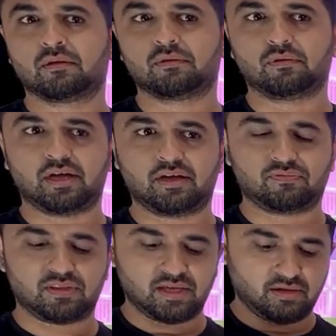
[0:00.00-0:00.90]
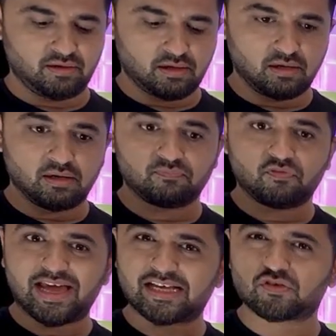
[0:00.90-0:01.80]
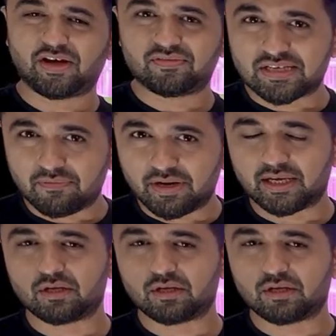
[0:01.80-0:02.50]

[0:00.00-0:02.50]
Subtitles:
you have the X570,